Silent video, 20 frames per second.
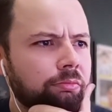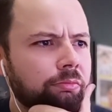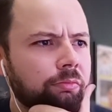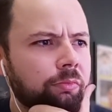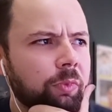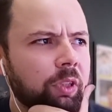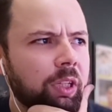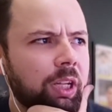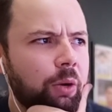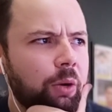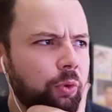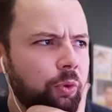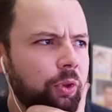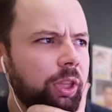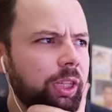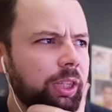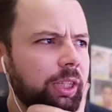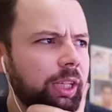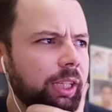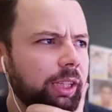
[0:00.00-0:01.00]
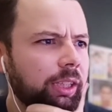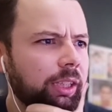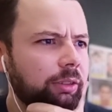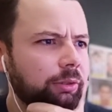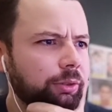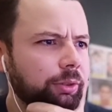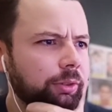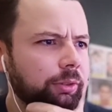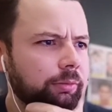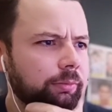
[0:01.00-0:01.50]
I would eat that
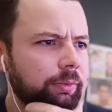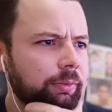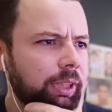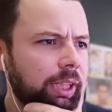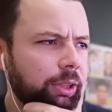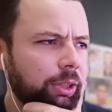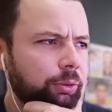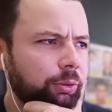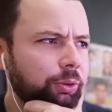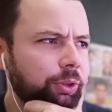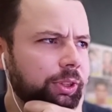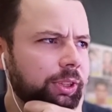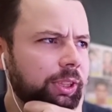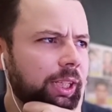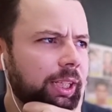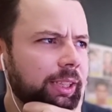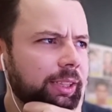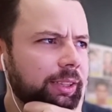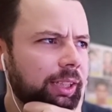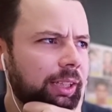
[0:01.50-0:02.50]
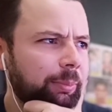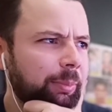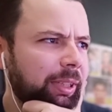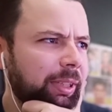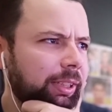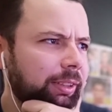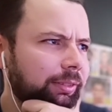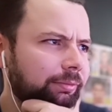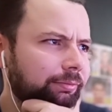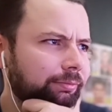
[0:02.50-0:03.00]
also. That looks nice. I
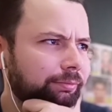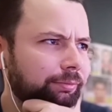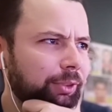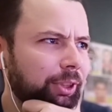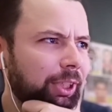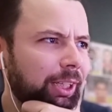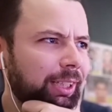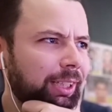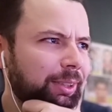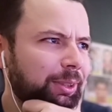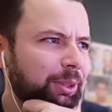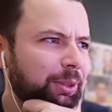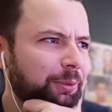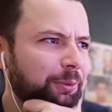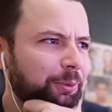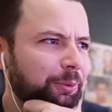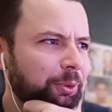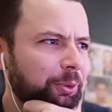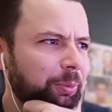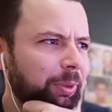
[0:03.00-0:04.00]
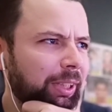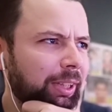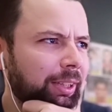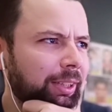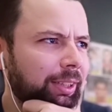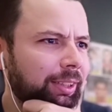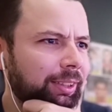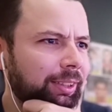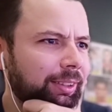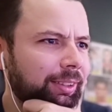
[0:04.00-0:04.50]
mean, yeah, it's seafood, but...
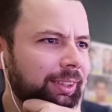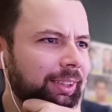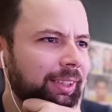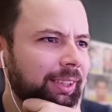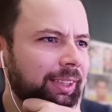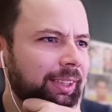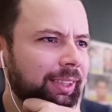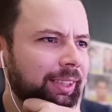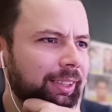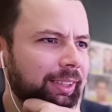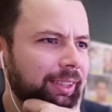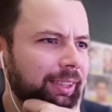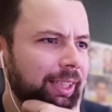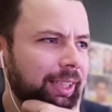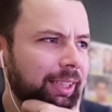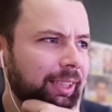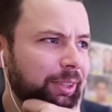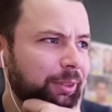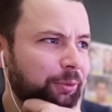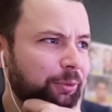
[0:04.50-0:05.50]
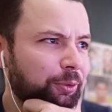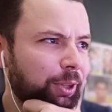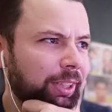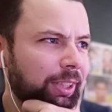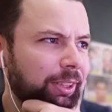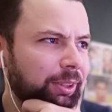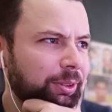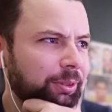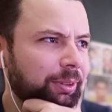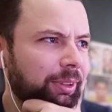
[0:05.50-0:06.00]
Again, it's
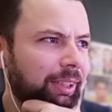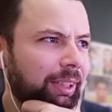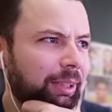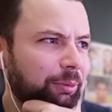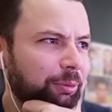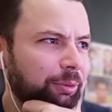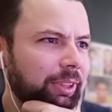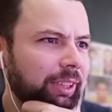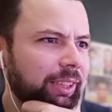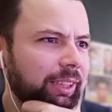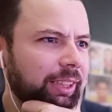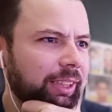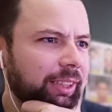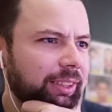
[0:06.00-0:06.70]
fried, so I would eat that.